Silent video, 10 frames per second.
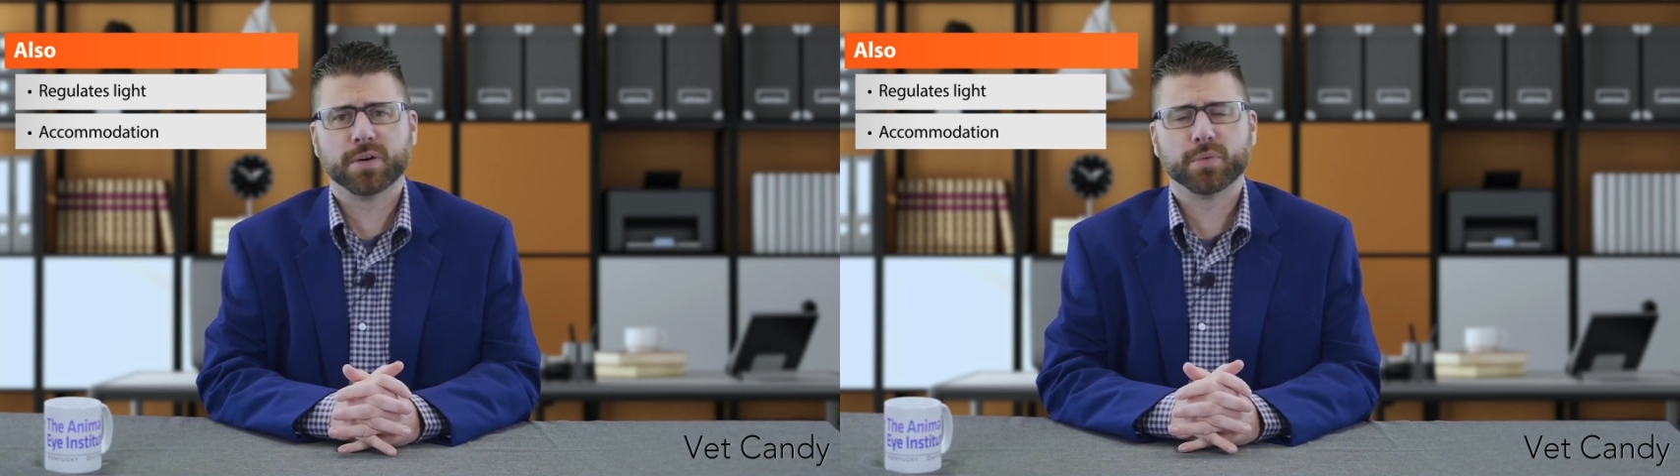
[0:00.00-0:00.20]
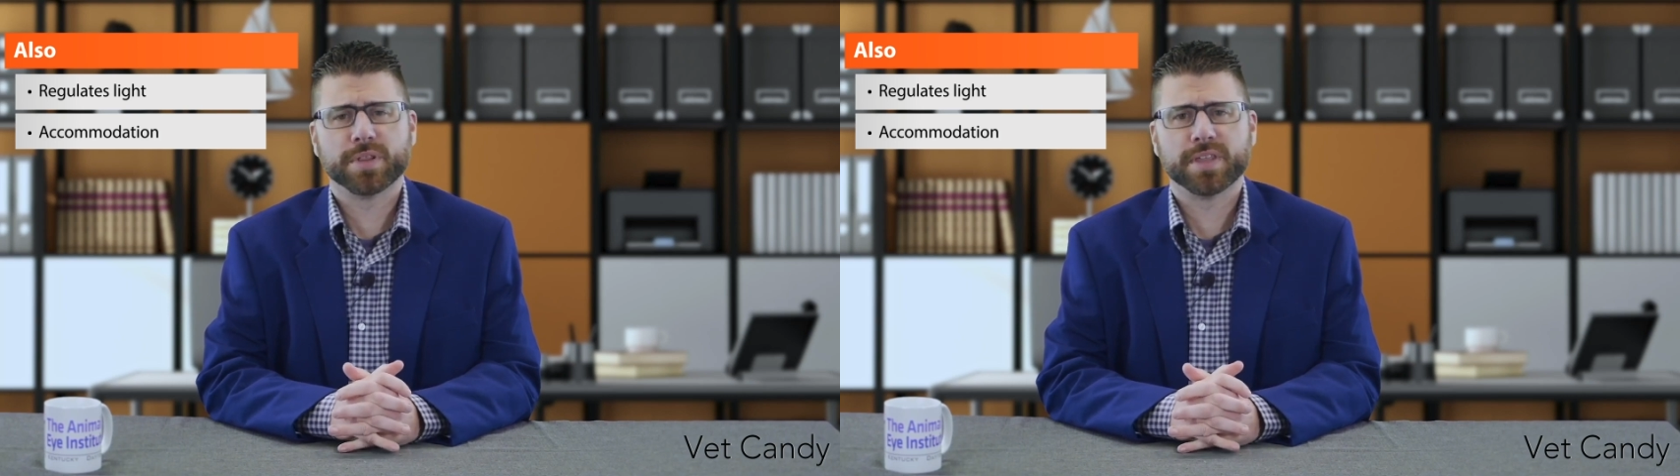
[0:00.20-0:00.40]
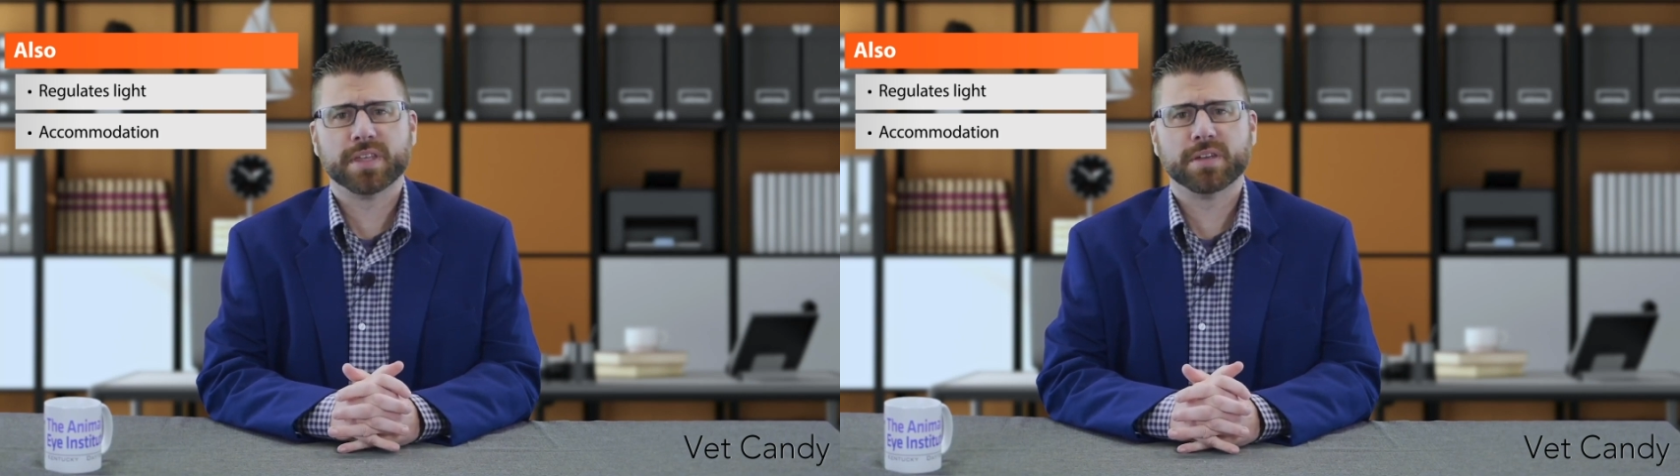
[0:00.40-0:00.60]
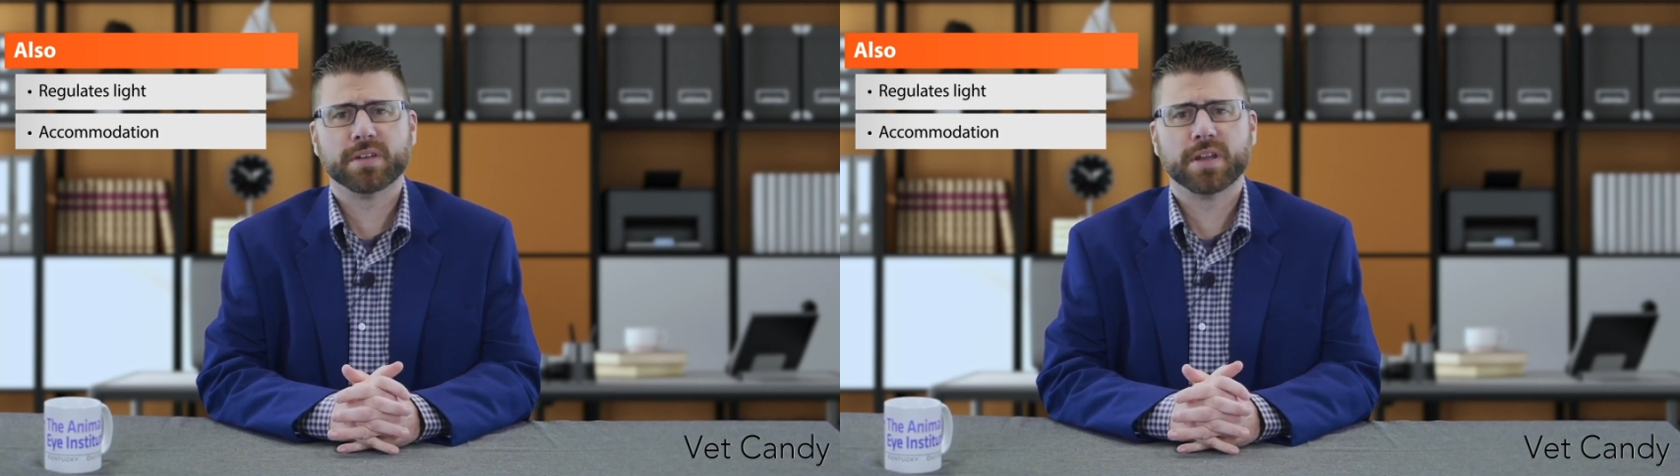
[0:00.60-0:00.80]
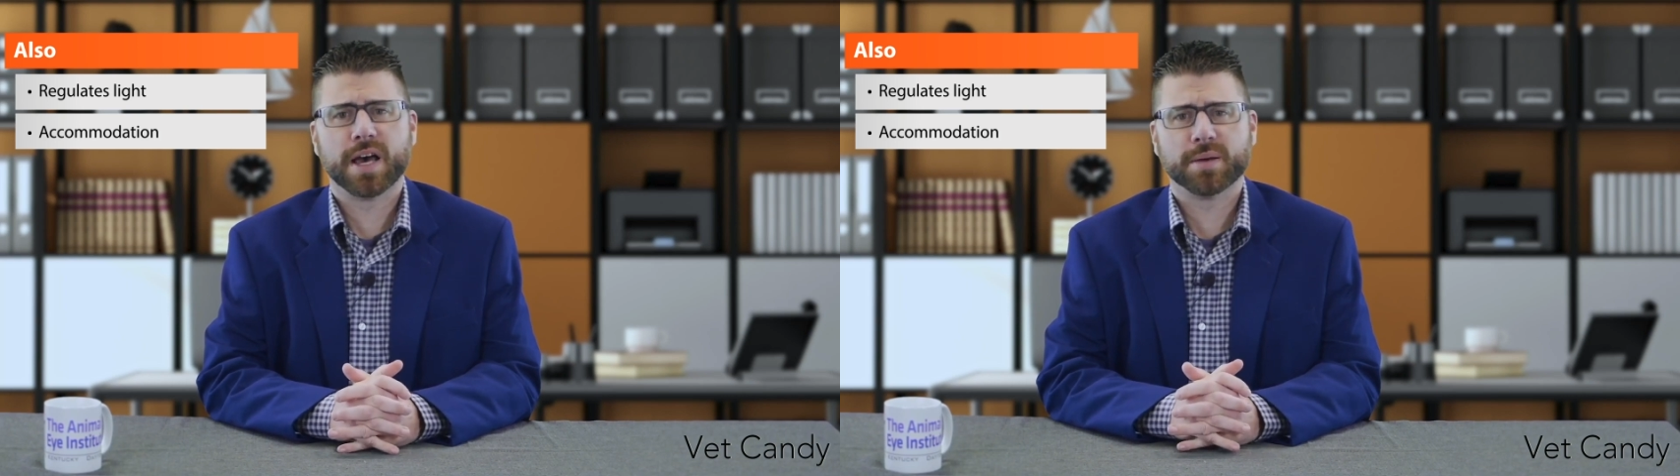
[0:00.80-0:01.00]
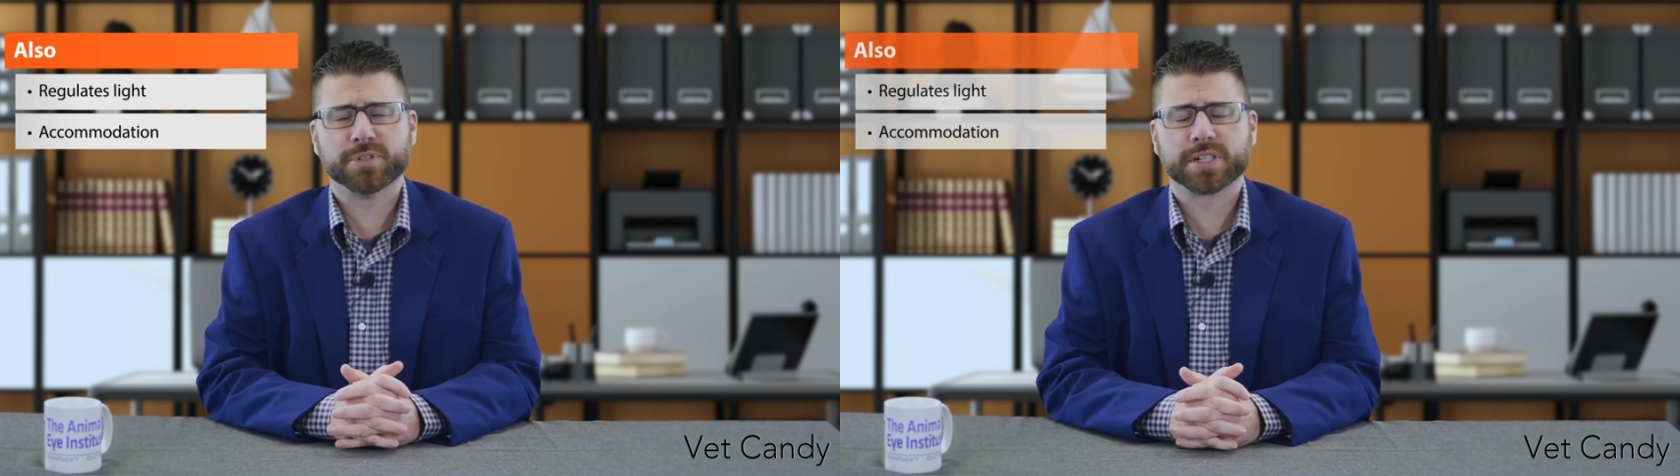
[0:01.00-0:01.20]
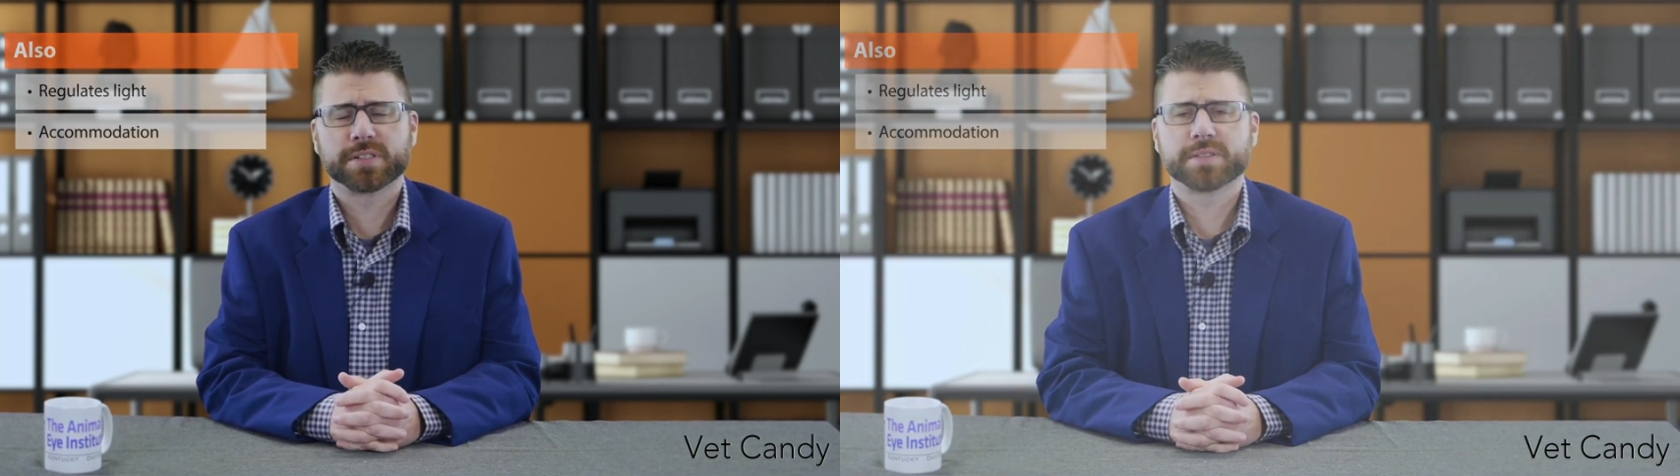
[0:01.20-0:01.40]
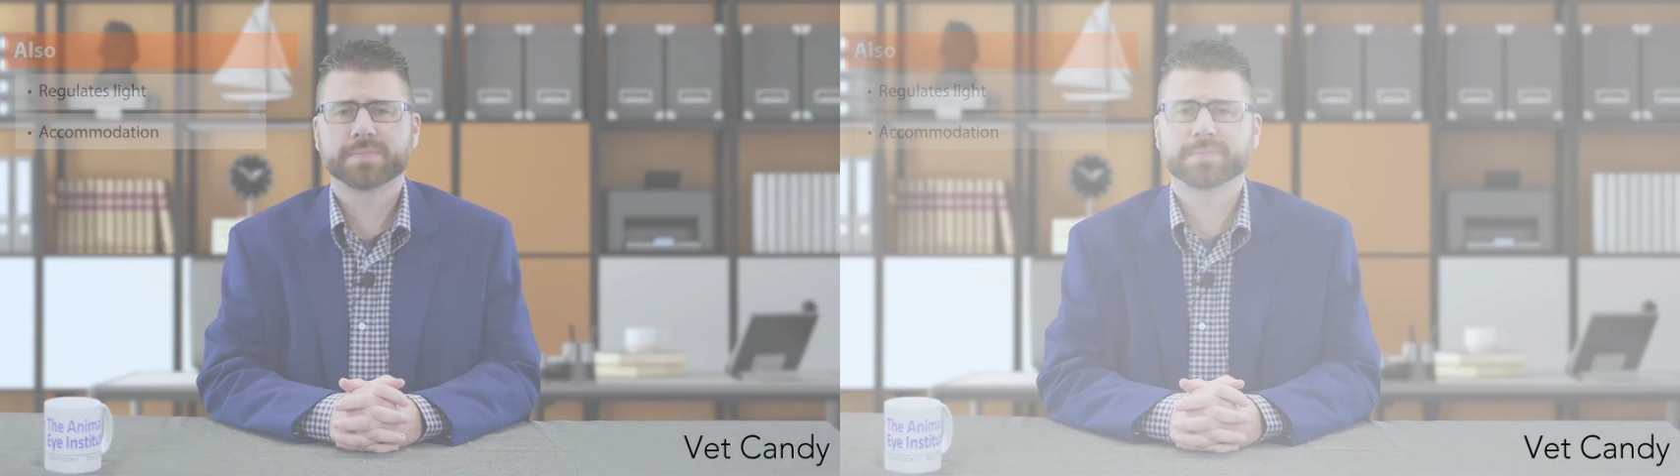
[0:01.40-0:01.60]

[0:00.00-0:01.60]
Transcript: within objects.